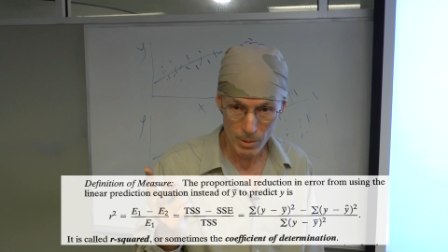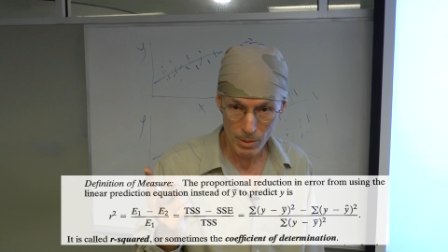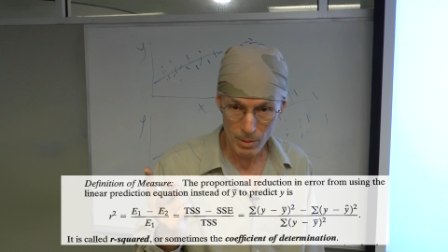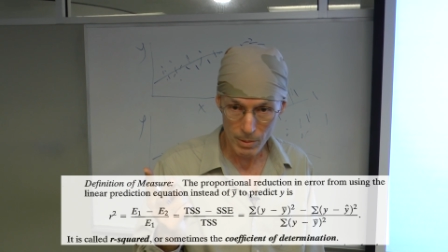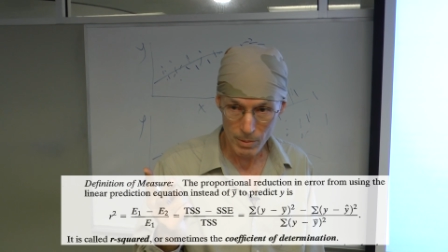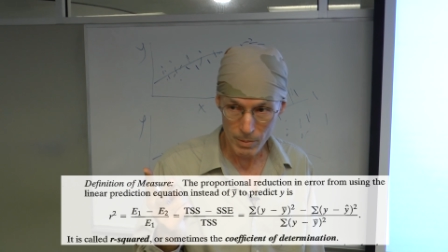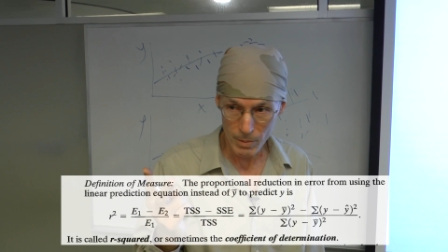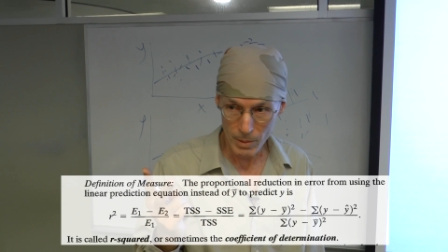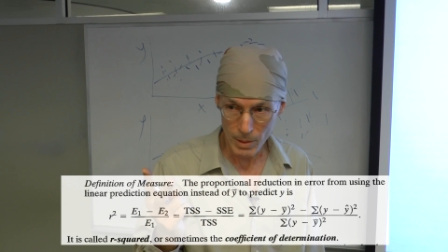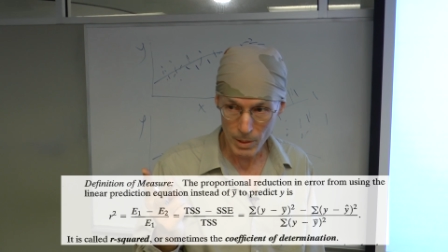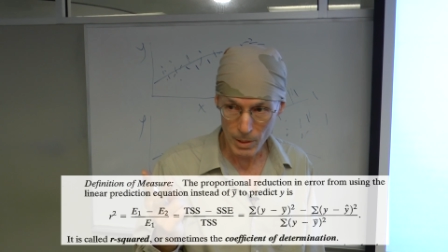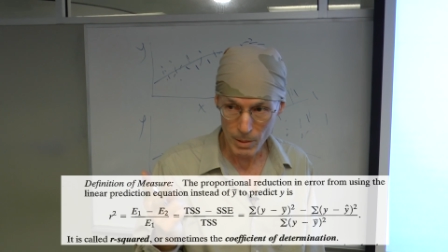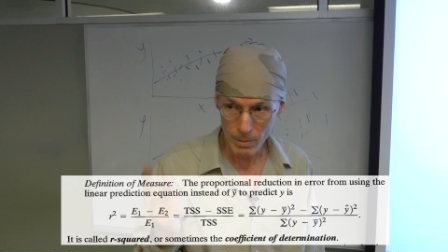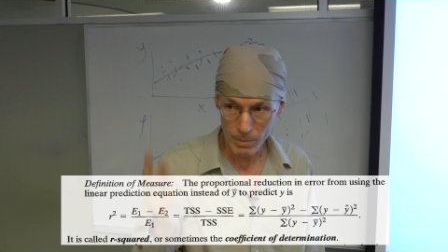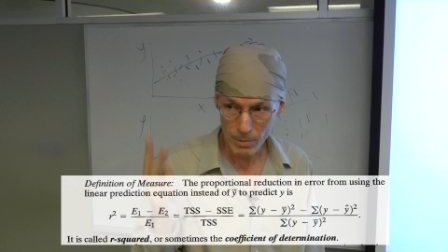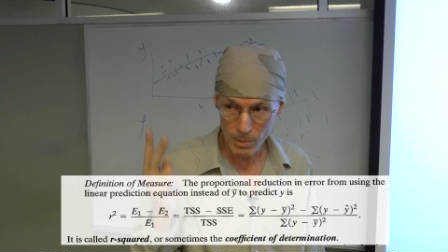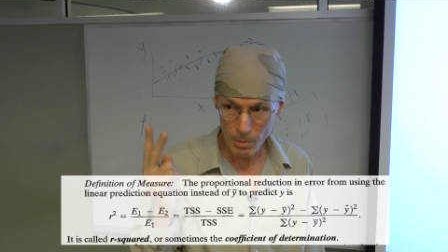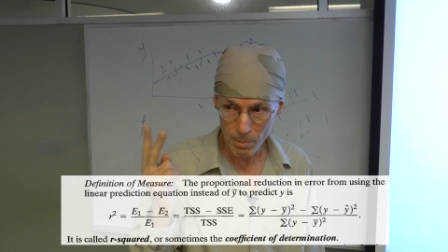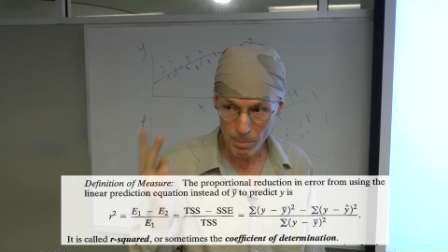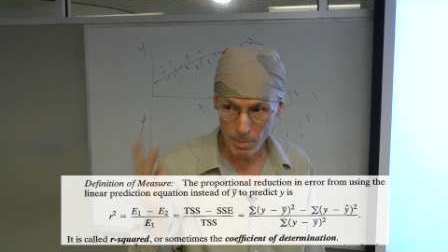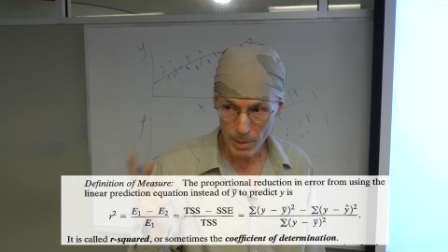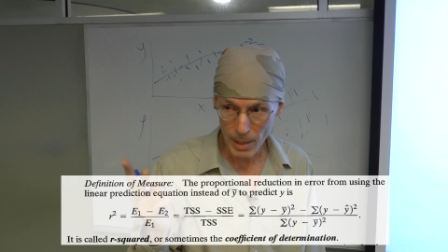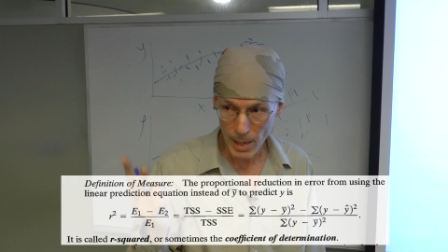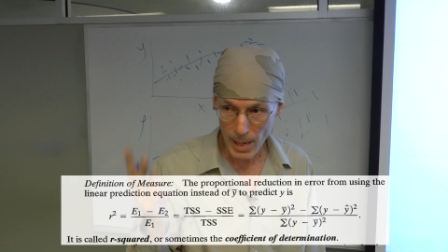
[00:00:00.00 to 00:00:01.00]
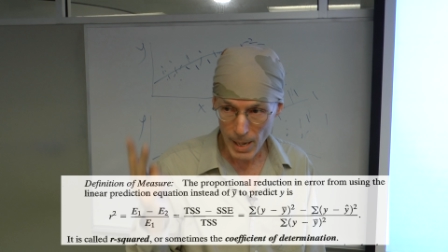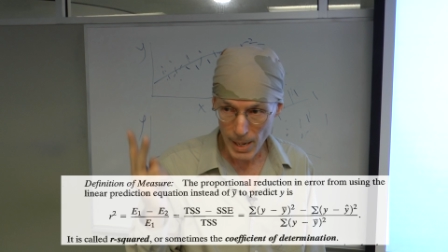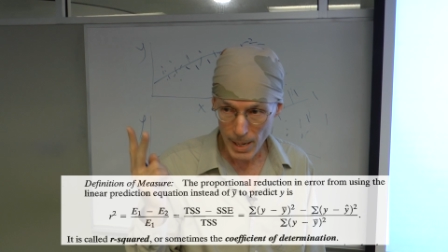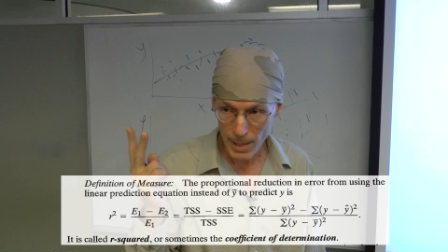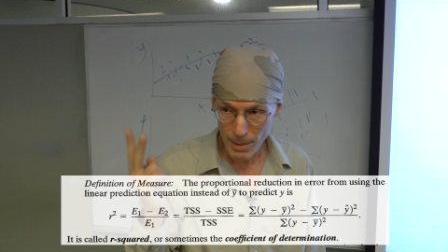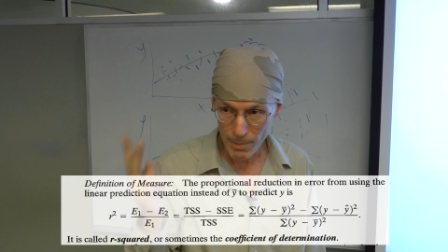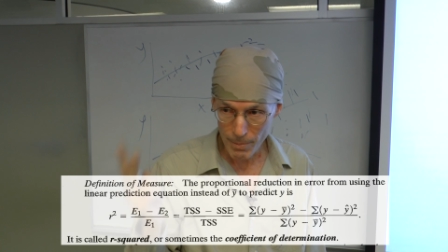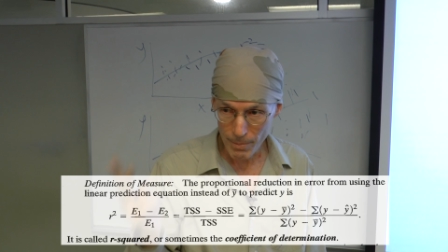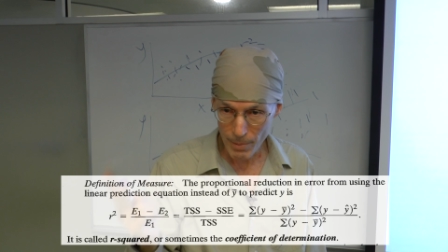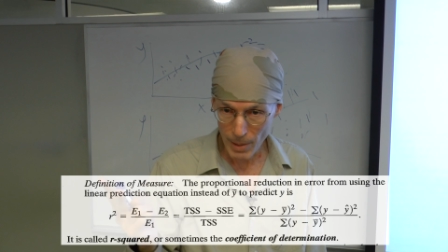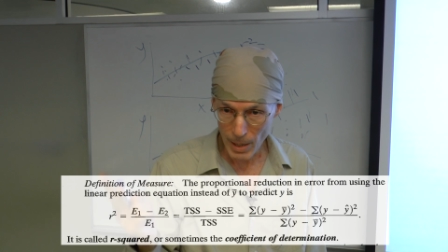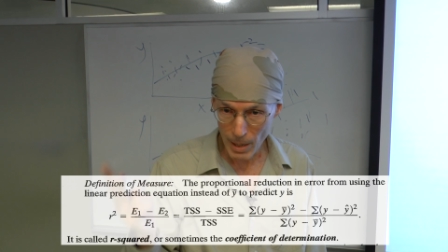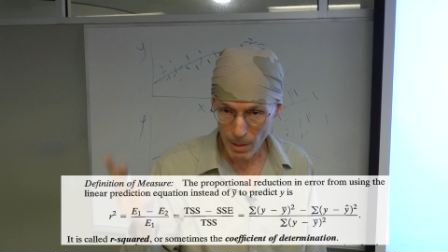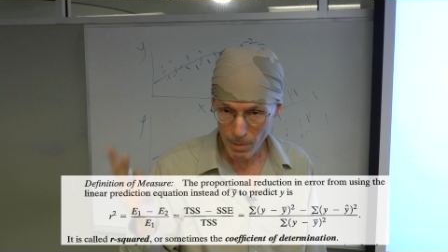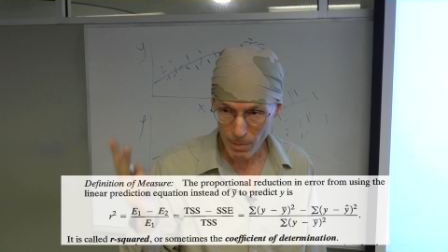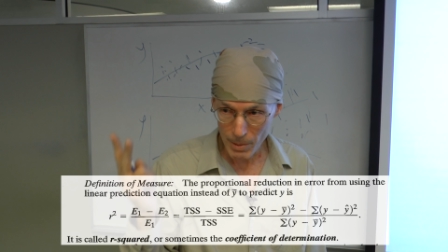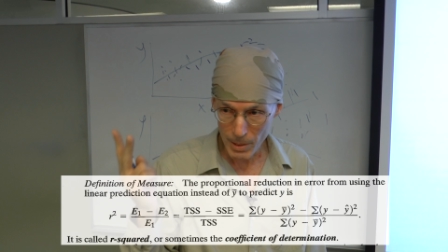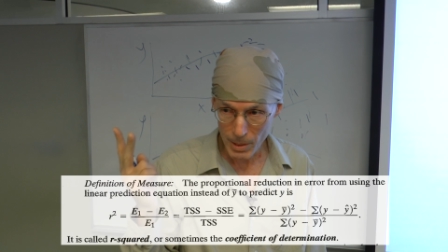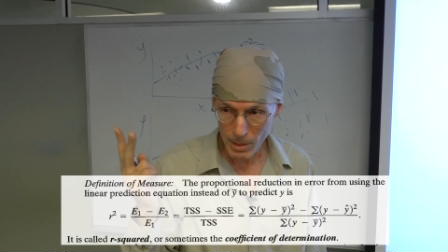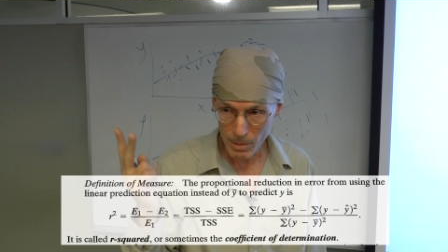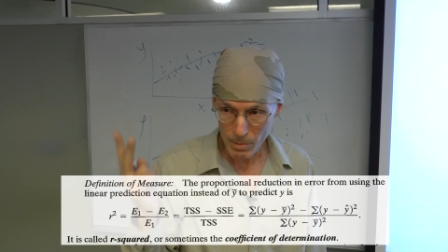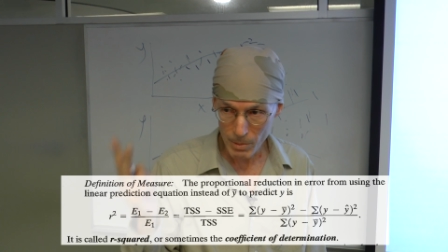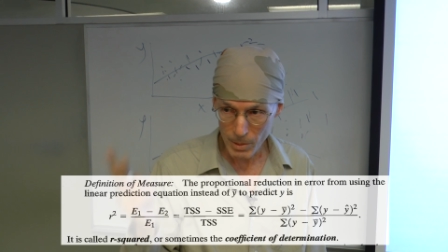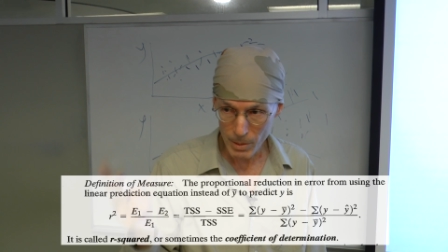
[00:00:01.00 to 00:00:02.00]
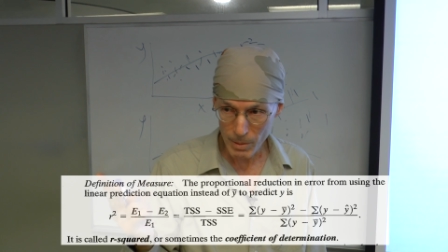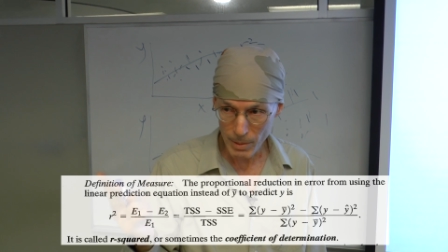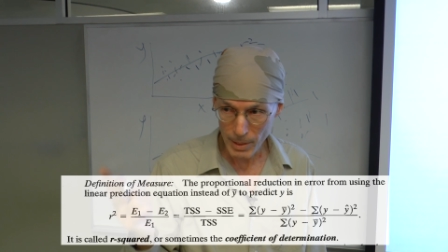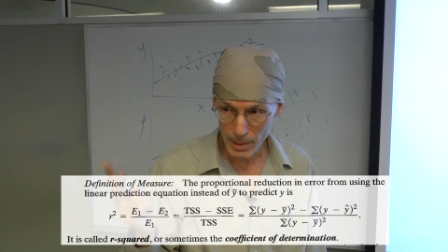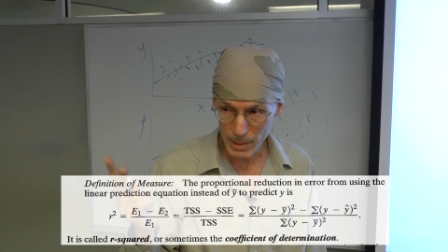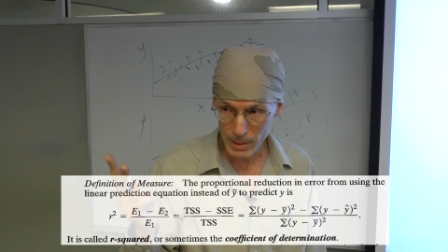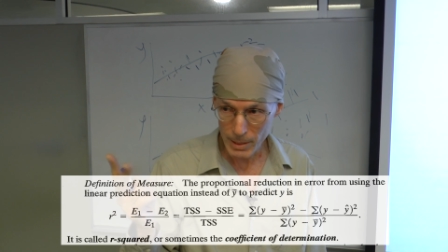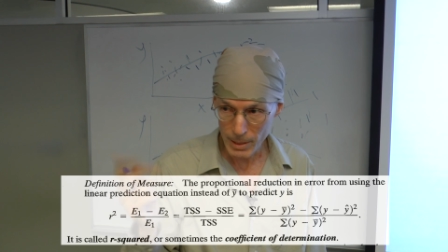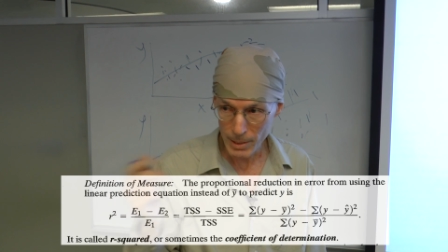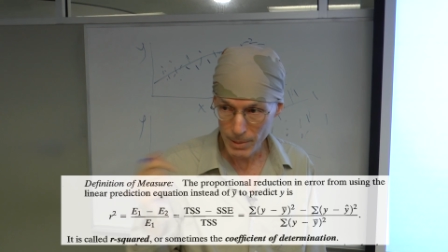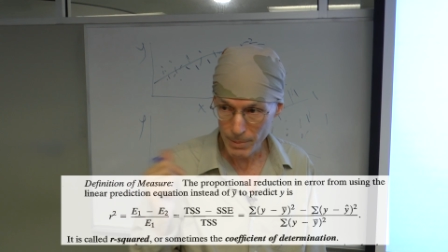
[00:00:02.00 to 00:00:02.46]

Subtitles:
involved. Bivariate regression.